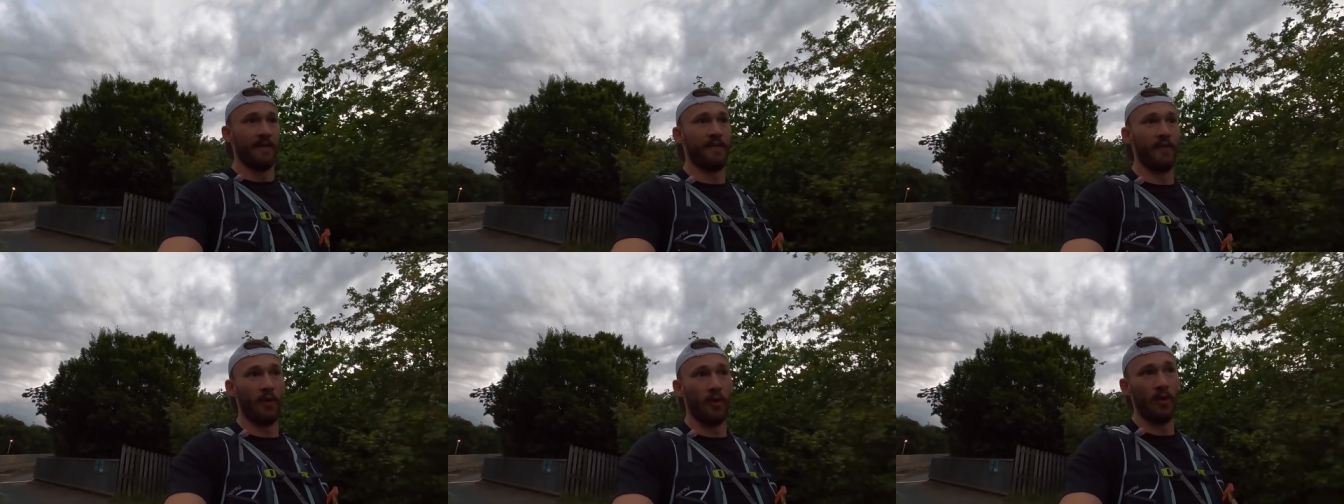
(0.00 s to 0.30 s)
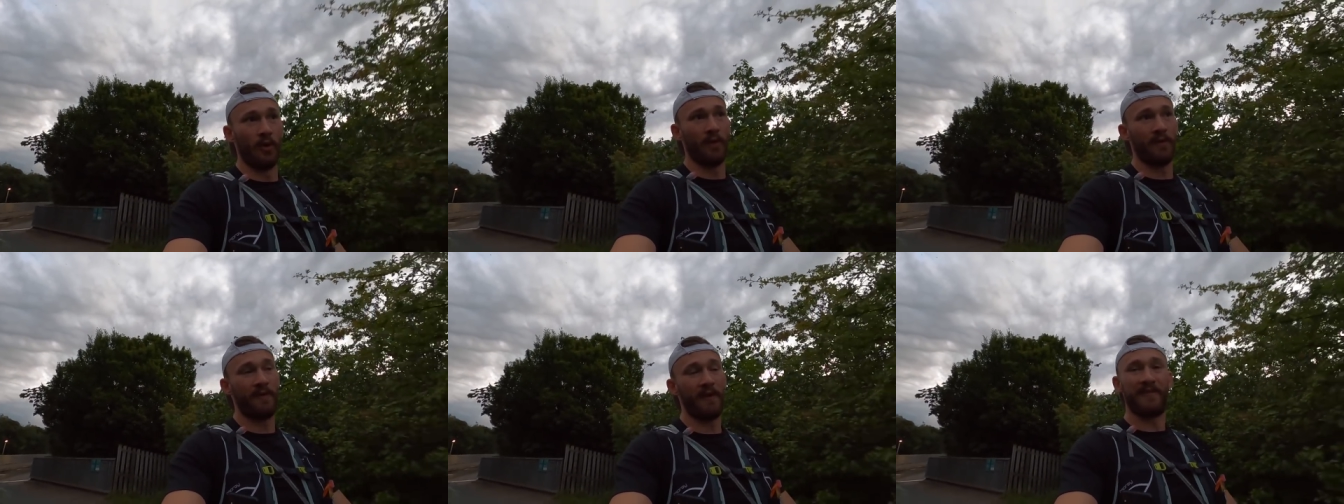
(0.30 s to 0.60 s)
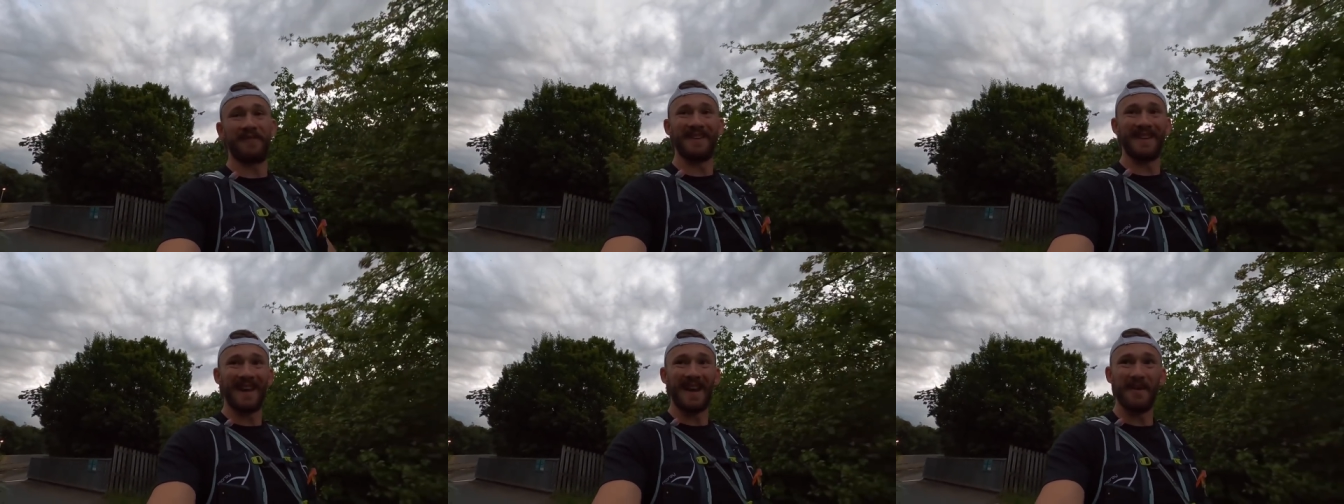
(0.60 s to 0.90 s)

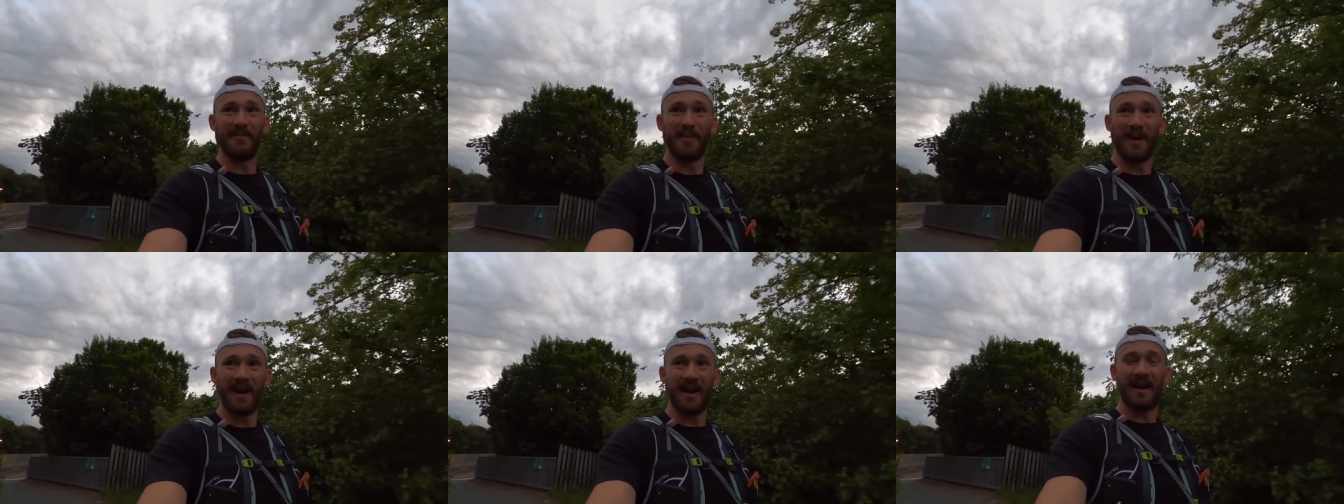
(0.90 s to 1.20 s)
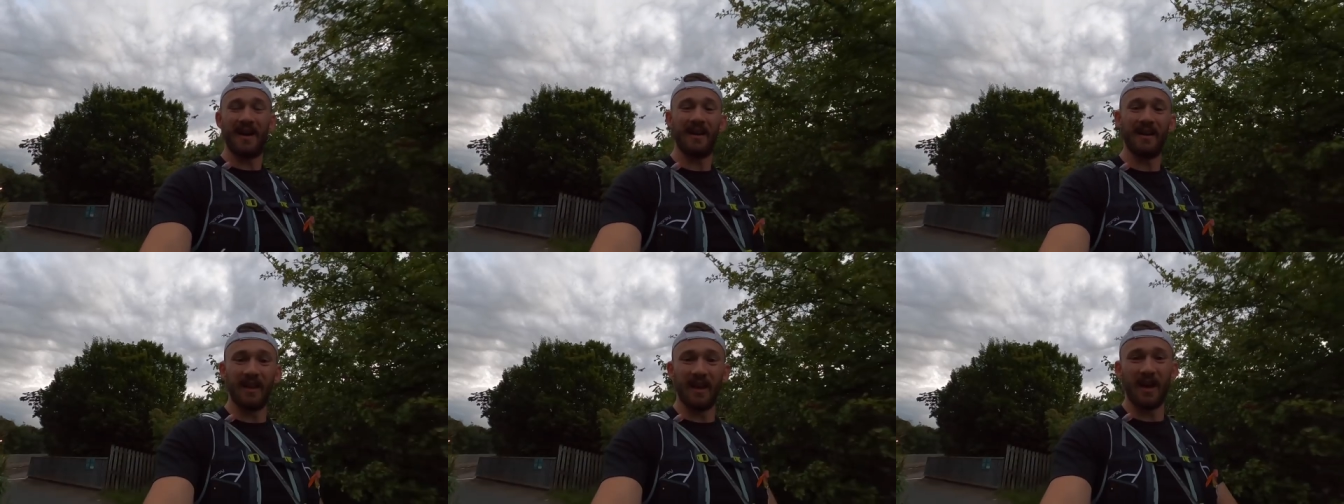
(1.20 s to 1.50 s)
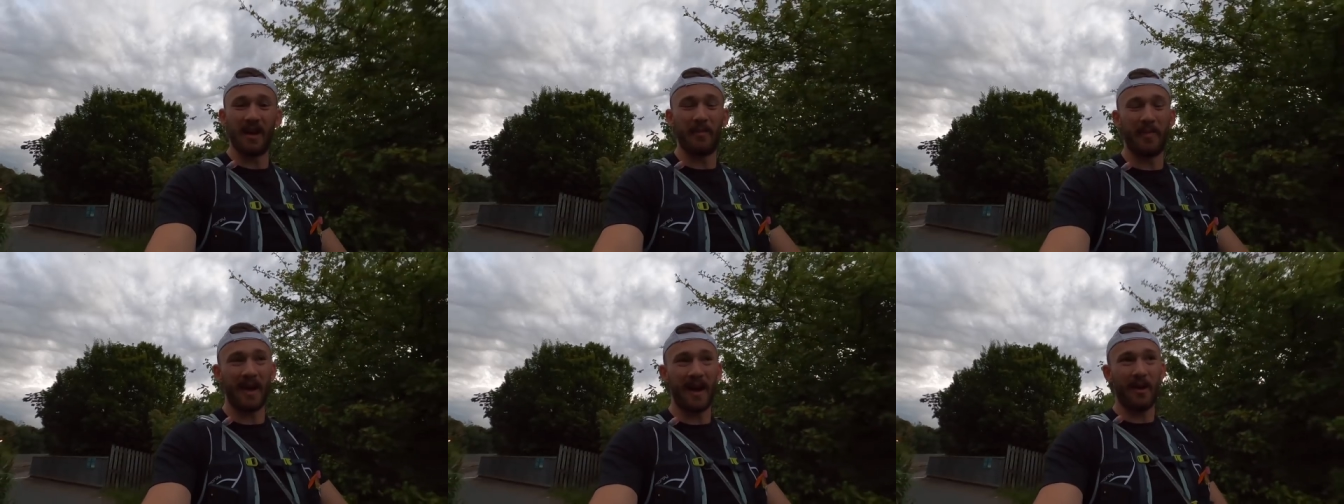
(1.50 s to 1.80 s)
4:58 mile
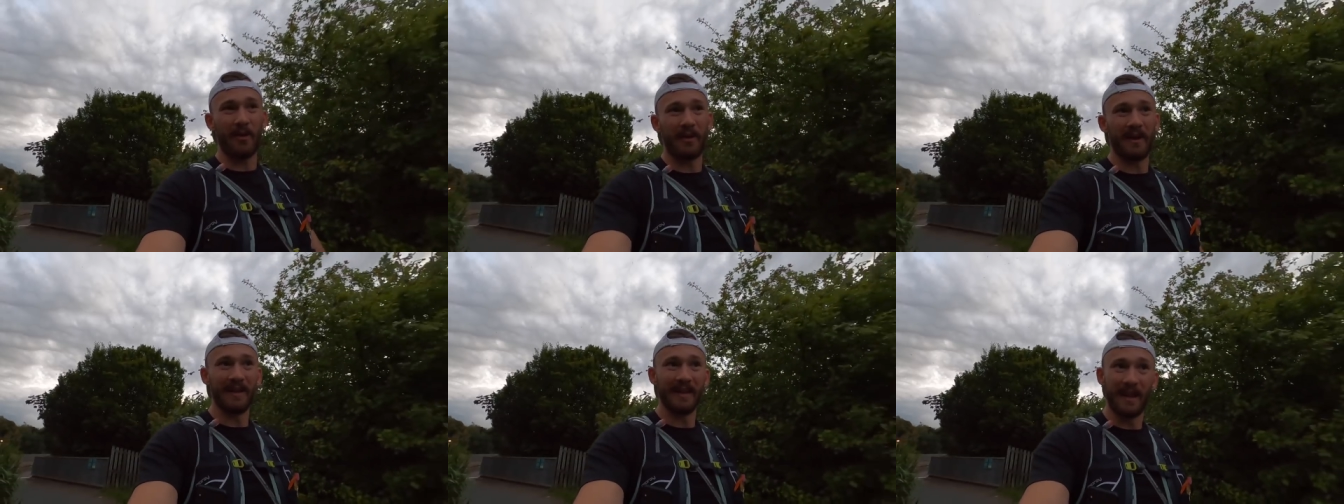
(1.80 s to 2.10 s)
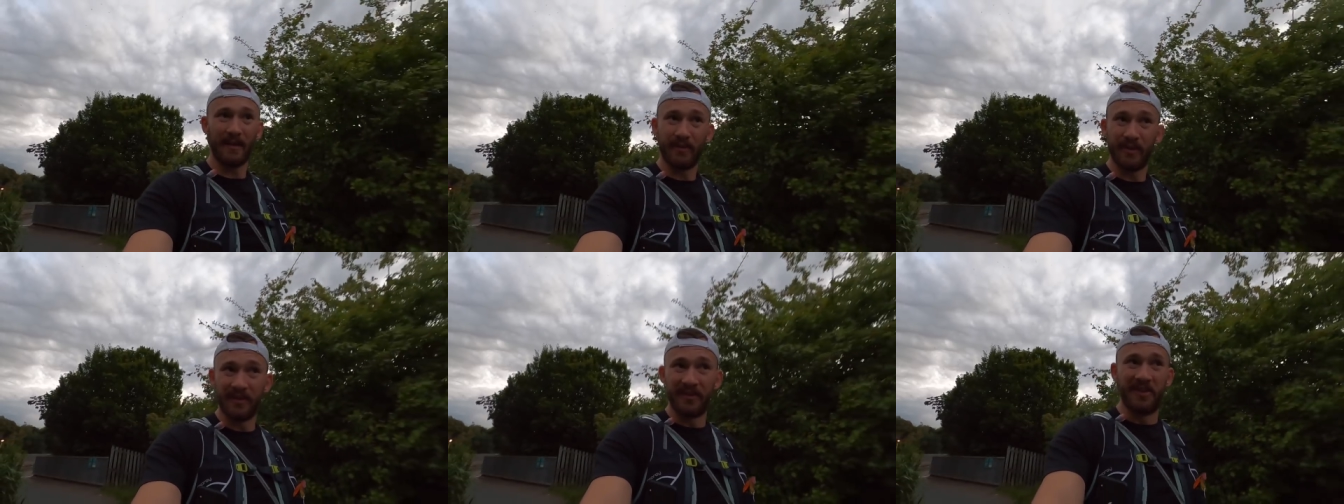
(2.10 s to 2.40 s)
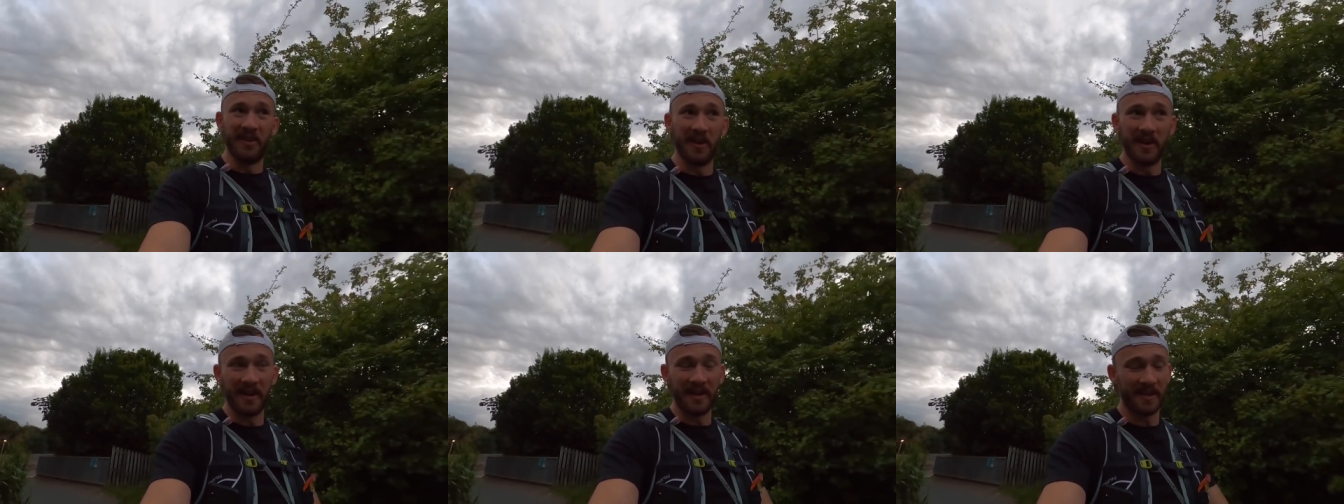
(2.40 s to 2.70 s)
at about
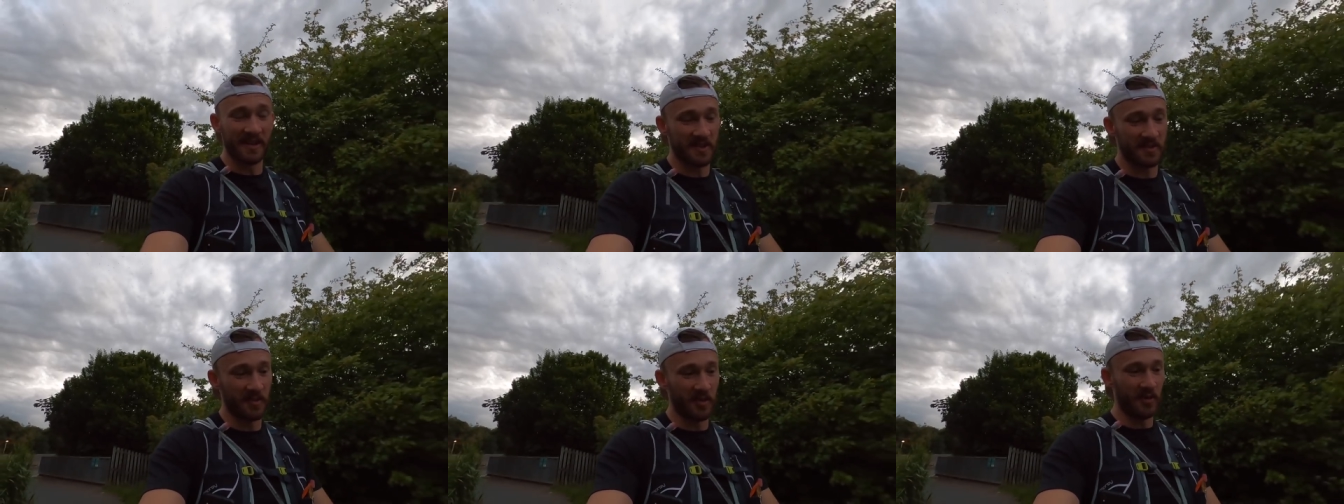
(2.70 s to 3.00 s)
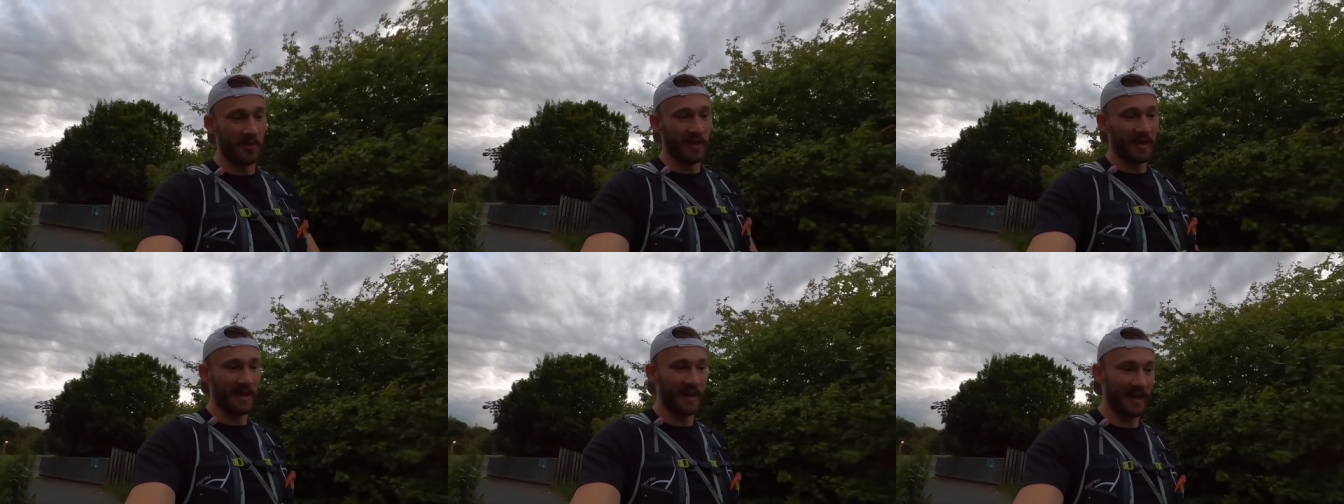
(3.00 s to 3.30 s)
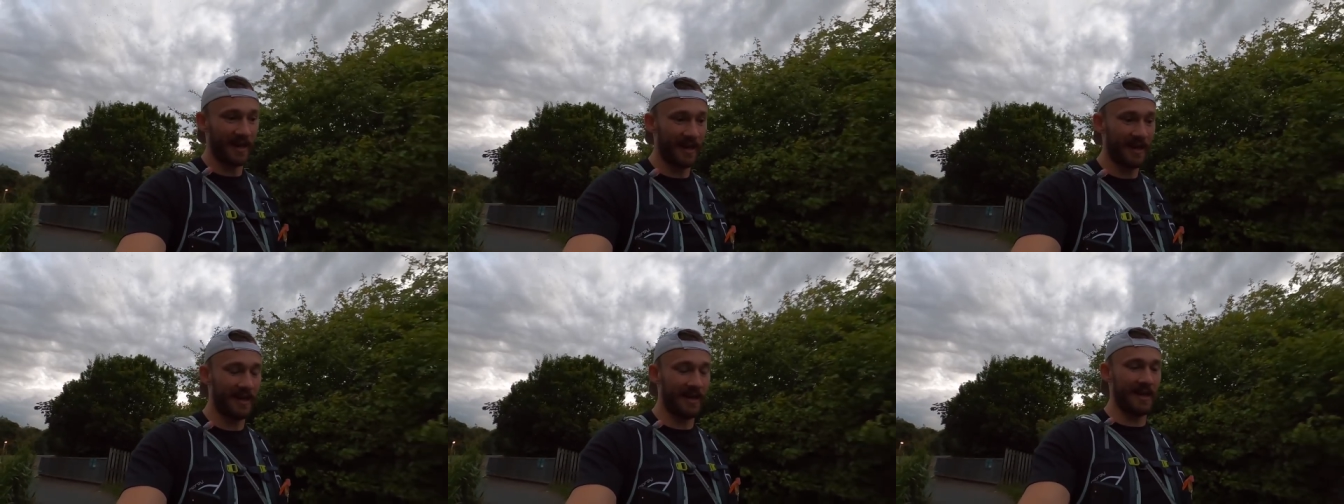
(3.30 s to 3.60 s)
11:30 this
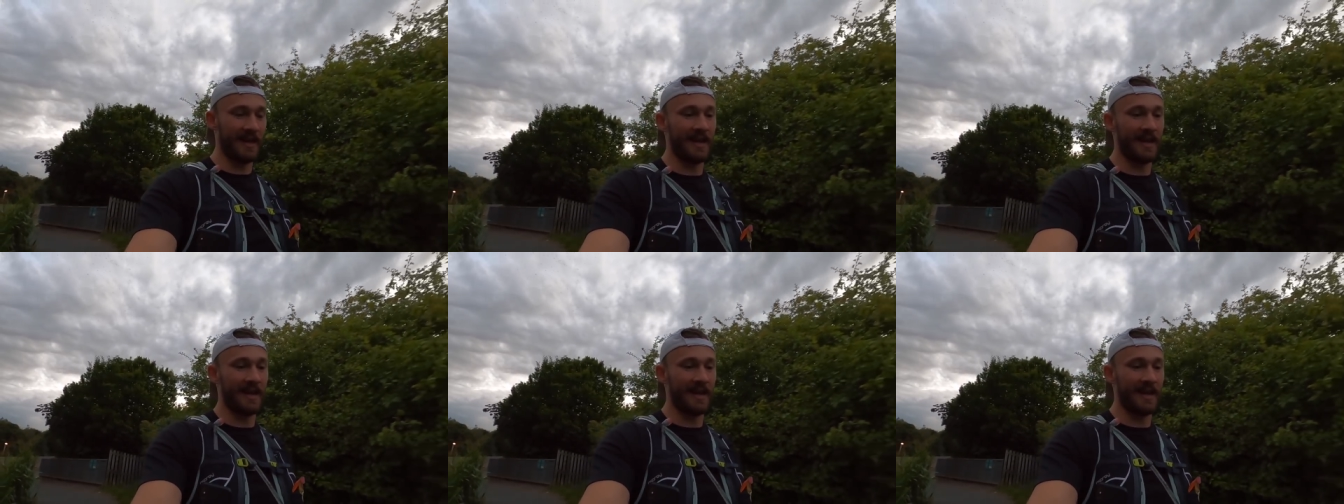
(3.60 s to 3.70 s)
morning,